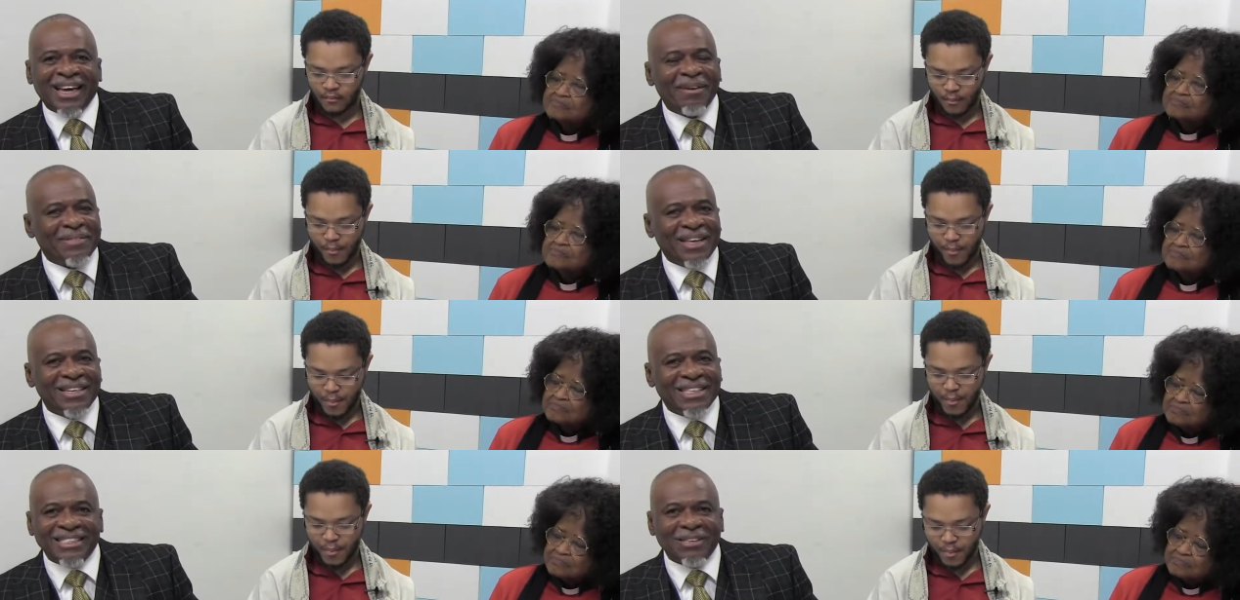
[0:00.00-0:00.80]

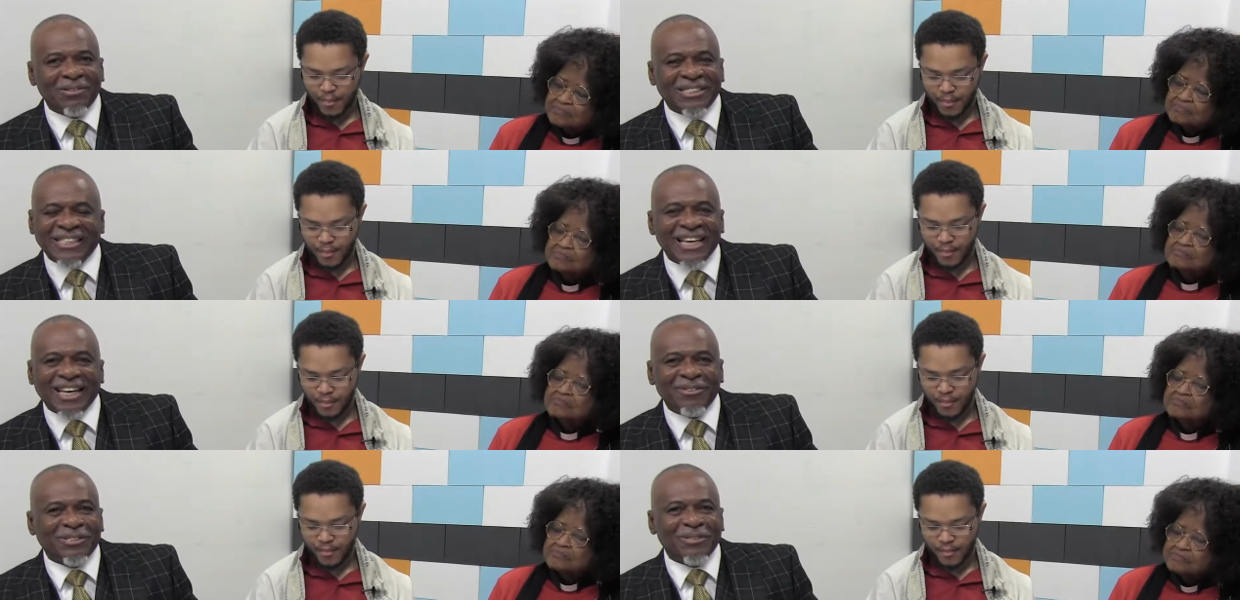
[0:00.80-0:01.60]
Speaker 1: Everything that's the things
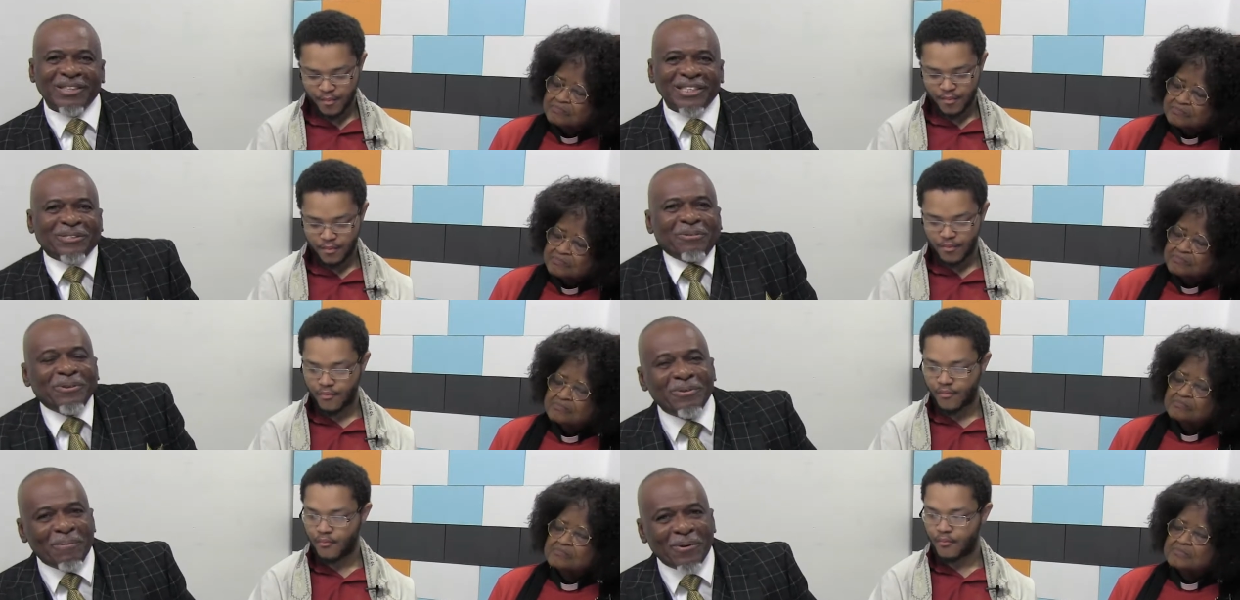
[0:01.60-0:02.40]
I used to do, I just don't
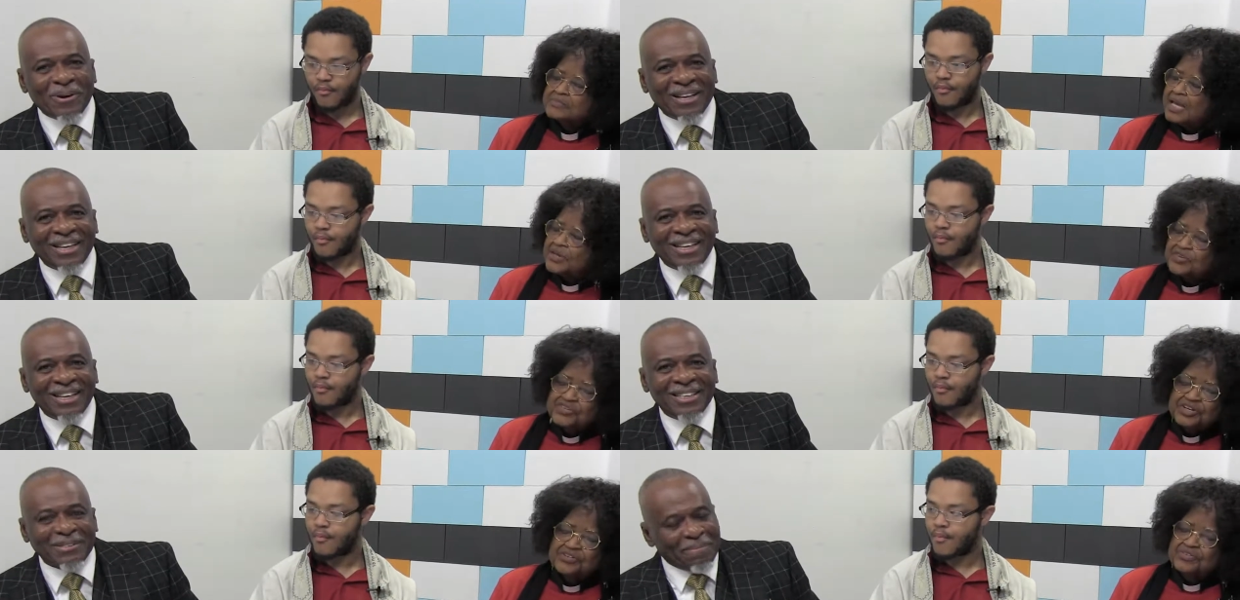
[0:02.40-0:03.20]
do no more. Thank you,
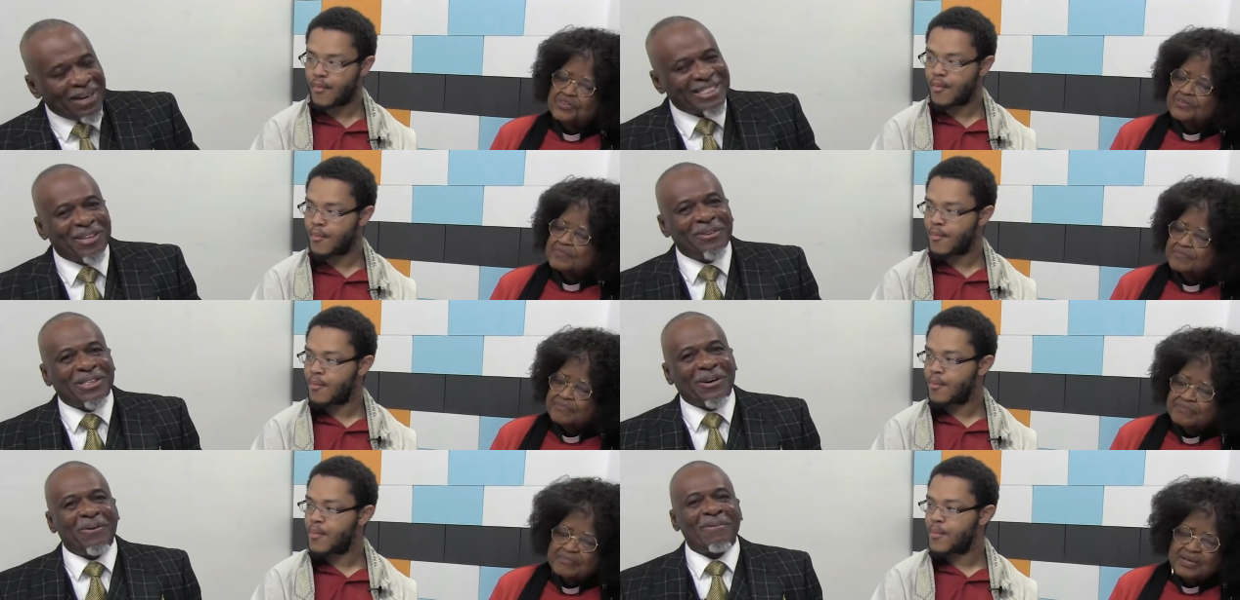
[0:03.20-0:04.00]
Jesus. Some places I used
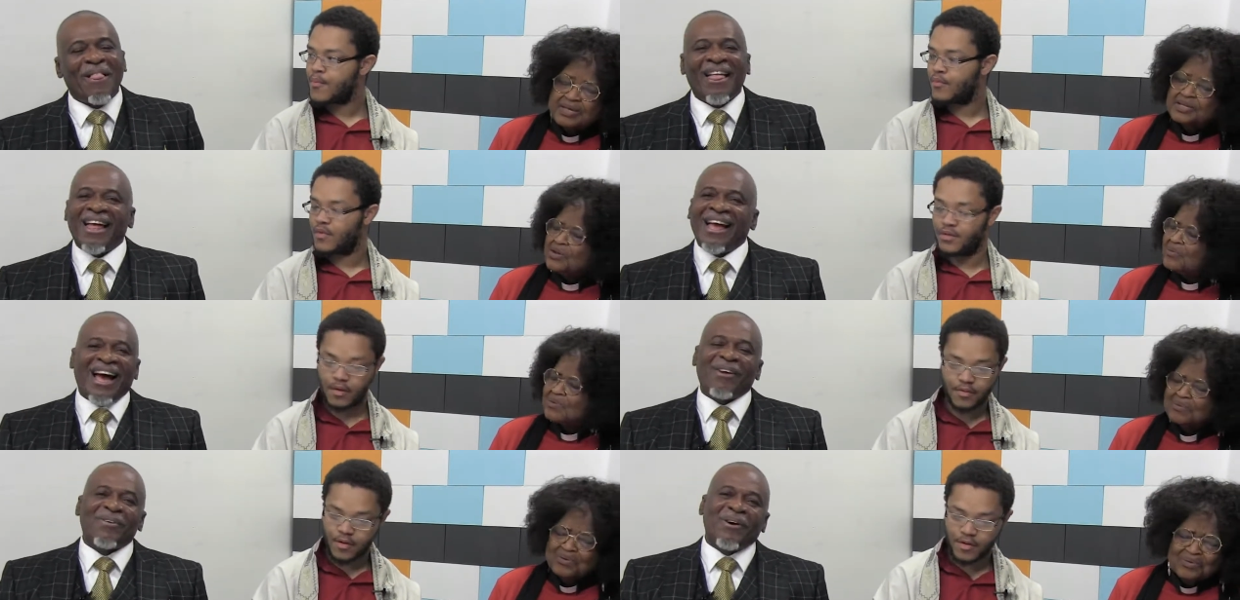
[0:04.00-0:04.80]
to go, don't
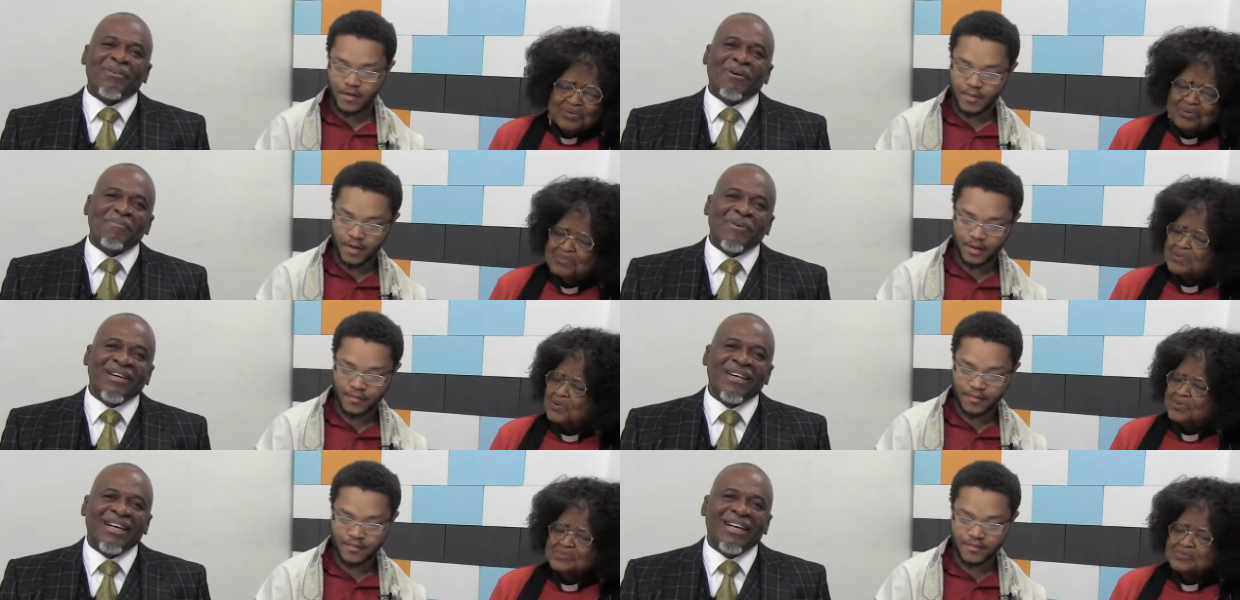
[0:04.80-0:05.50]
I don't go no more.